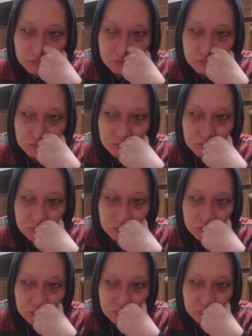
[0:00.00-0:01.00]

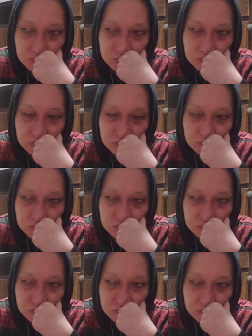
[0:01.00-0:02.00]

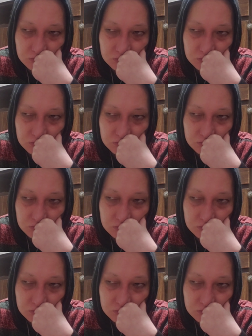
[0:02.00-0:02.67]
Nothing is said.